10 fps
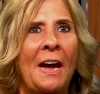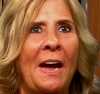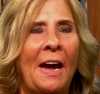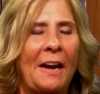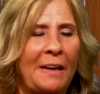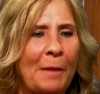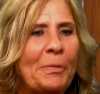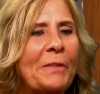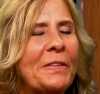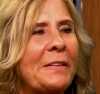a couple
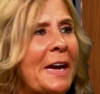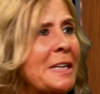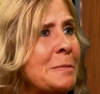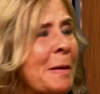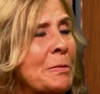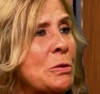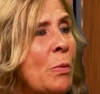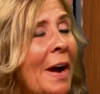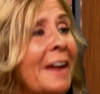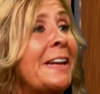of the Lions members who
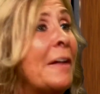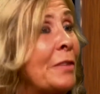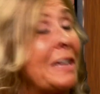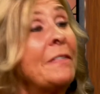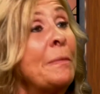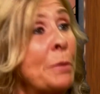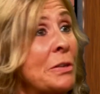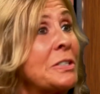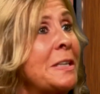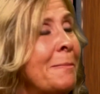I had never even
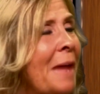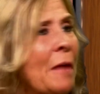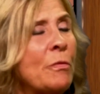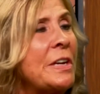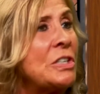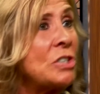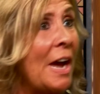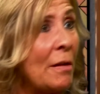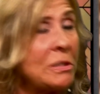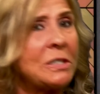personally met reached out to